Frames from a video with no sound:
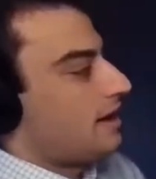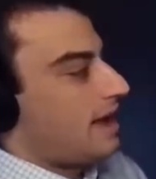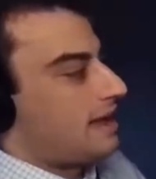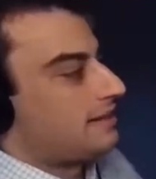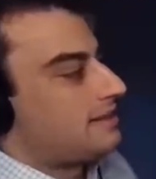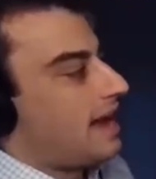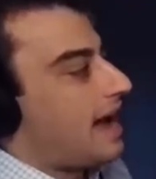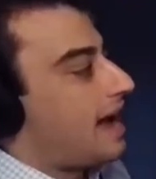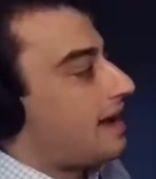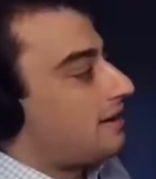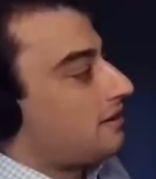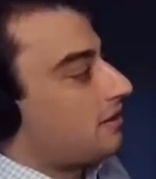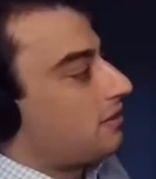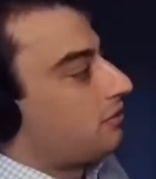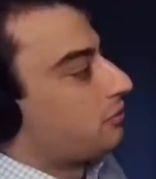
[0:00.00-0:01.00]
And
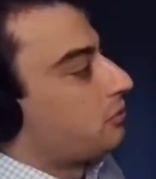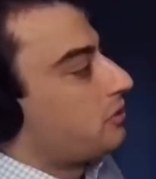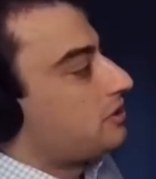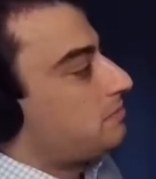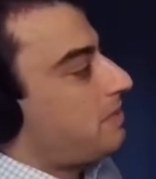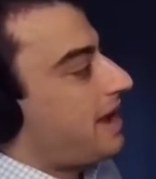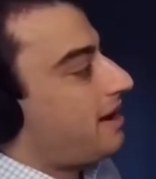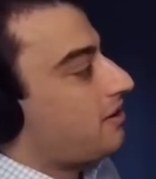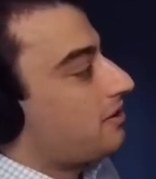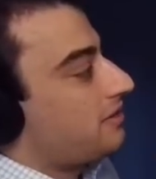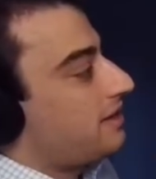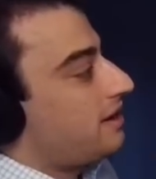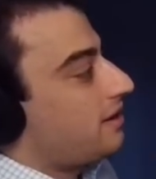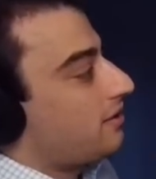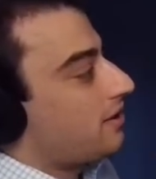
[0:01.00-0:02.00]
Todd threw his pair in
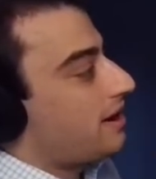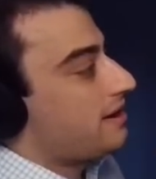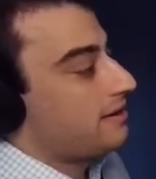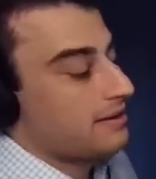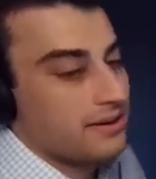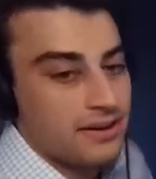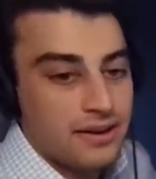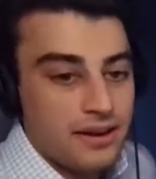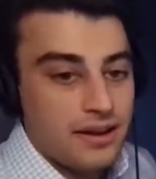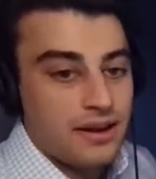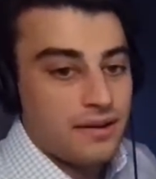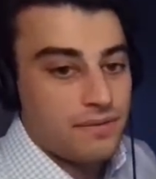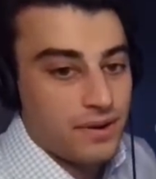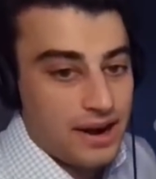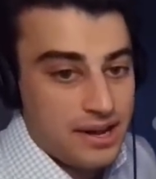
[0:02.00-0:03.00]
there, right?
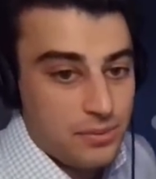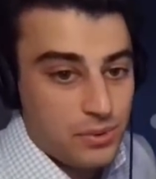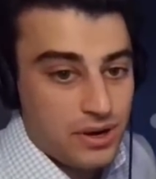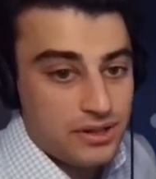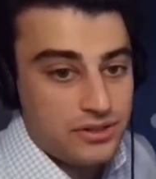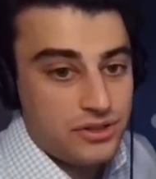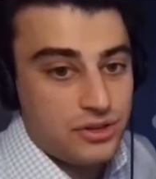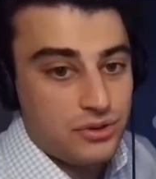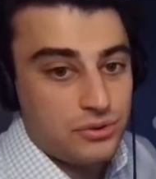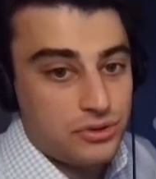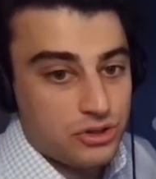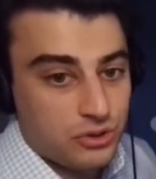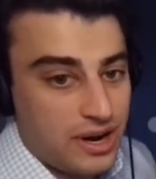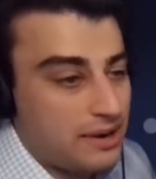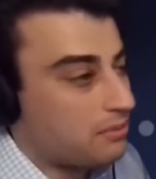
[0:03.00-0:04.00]
For anyone to
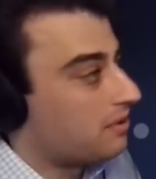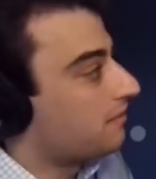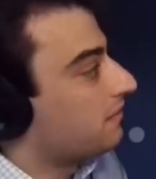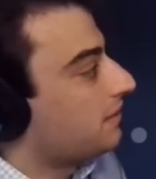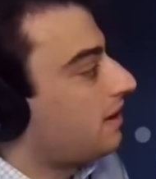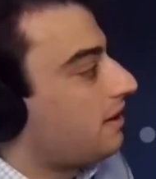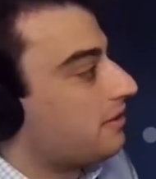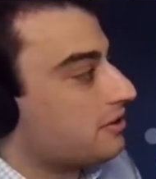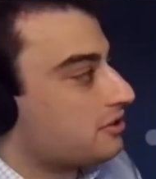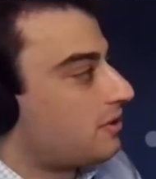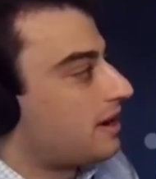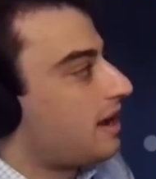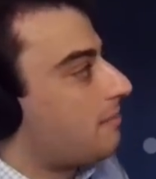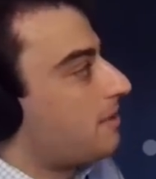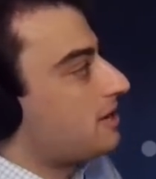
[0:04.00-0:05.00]
trade one for the other. So
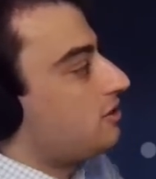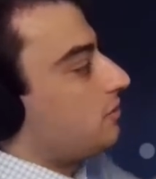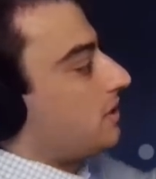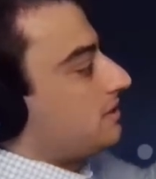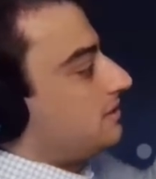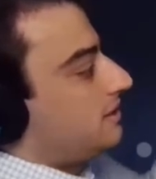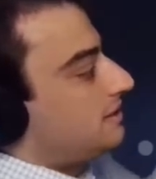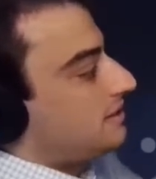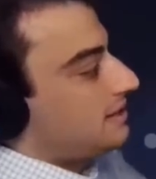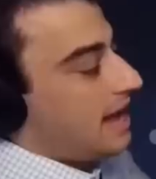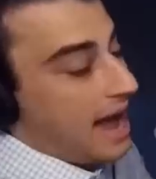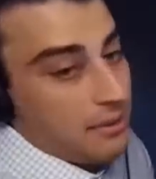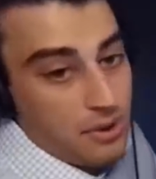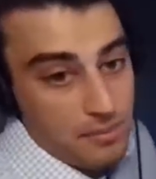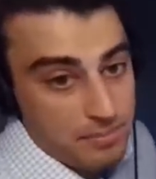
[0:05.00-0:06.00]
I got my USDC,
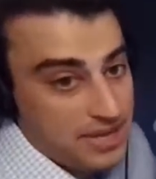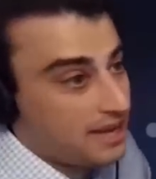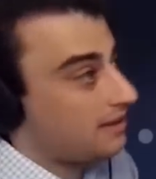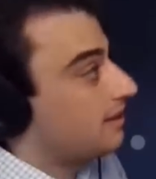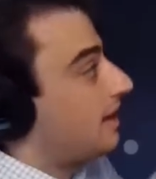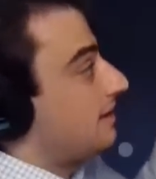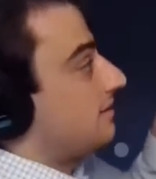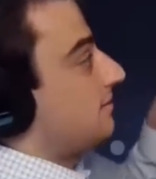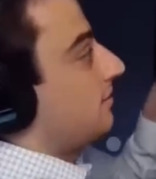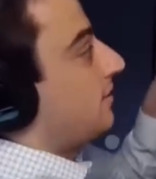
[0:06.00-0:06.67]
I want PLS,